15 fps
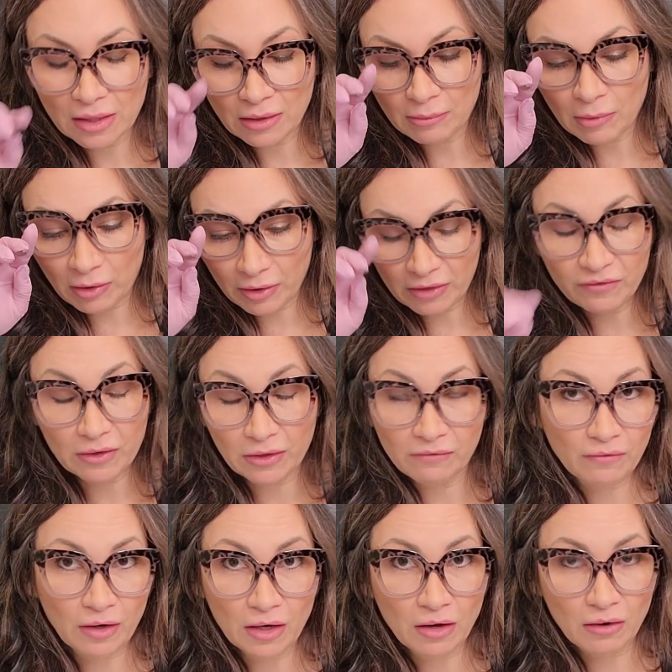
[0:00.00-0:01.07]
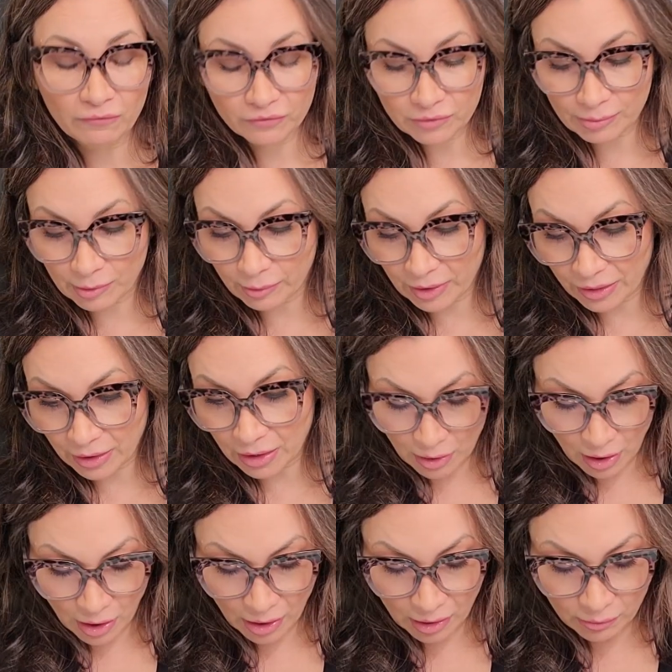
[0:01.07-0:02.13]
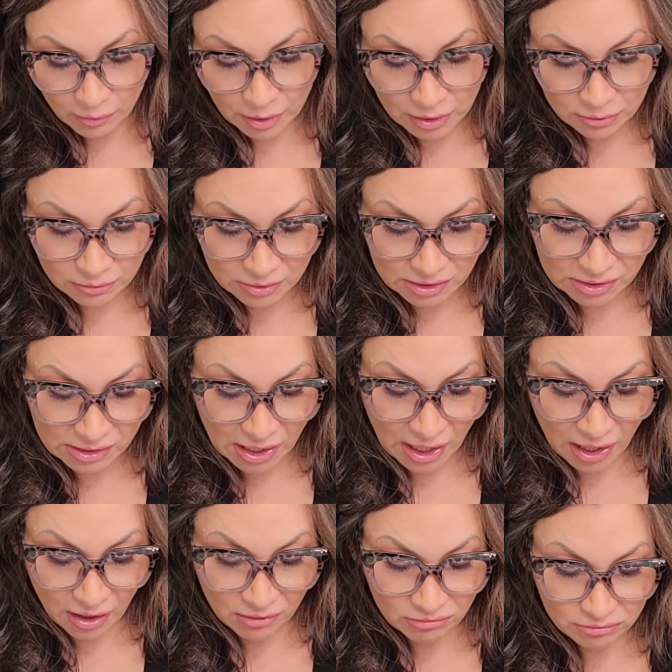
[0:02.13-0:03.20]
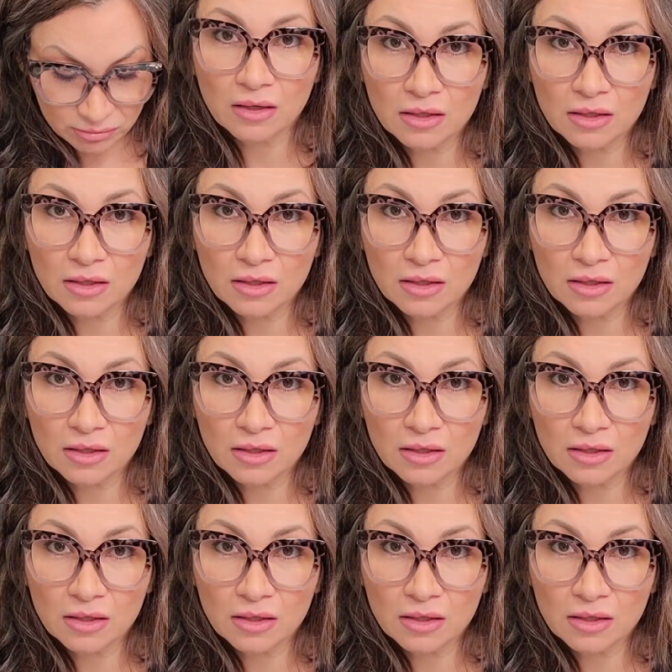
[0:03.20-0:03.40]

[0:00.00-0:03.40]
I'm already feeling very comfortable with it, I would say,